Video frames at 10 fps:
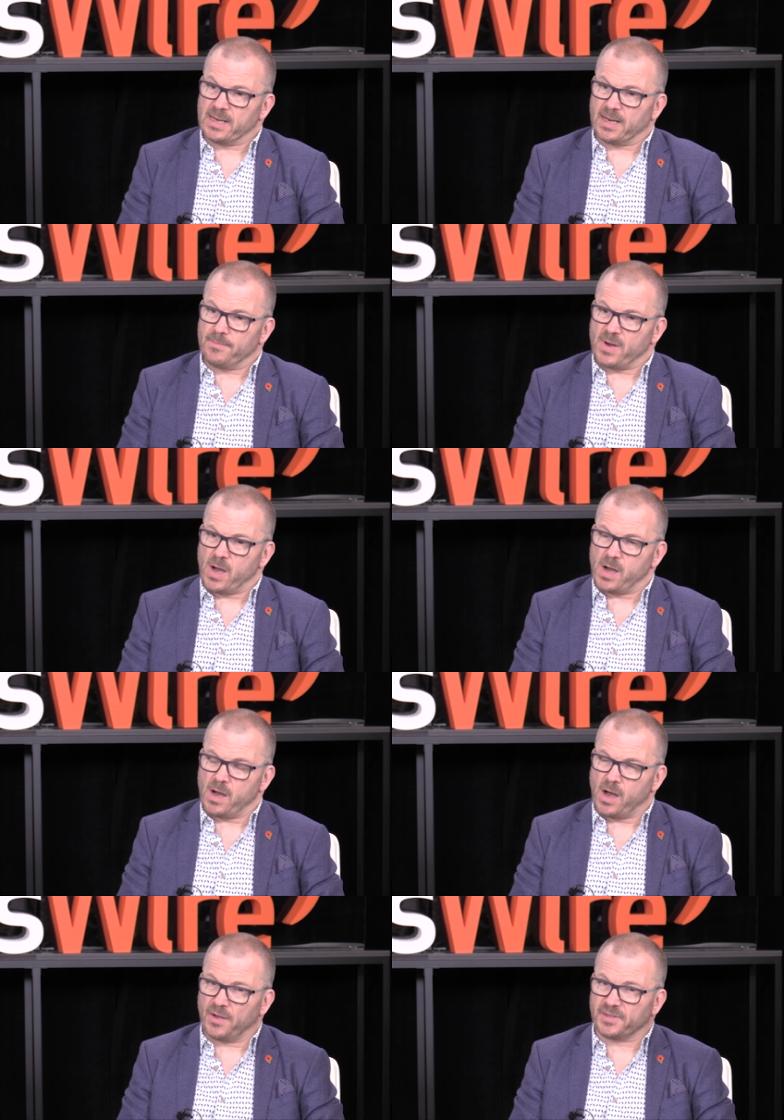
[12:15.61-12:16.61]
Um,
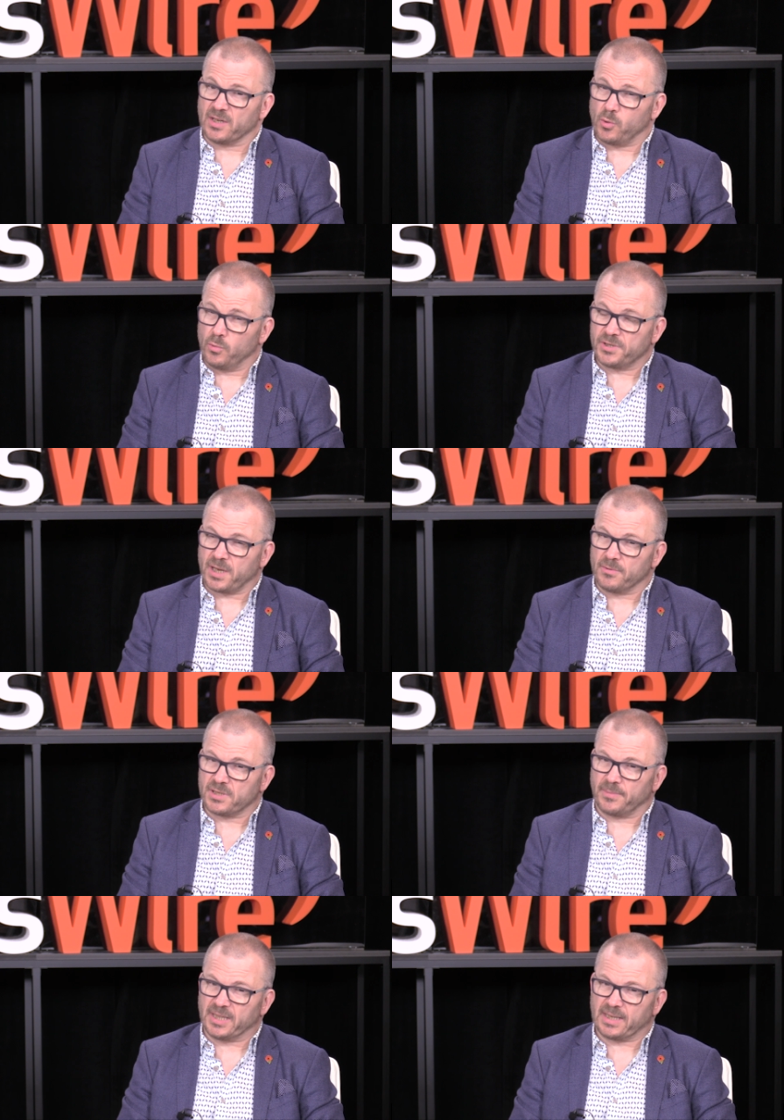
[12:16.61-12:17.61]
I think also
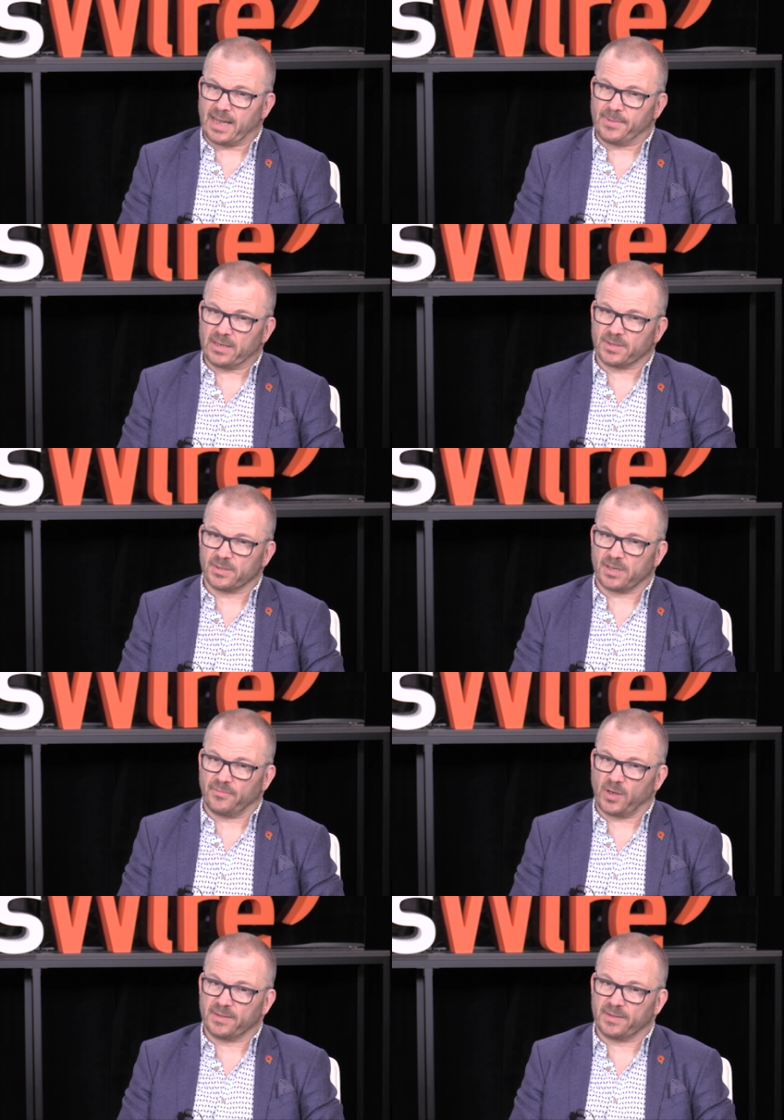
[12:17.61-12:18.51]
something that came out of the survey.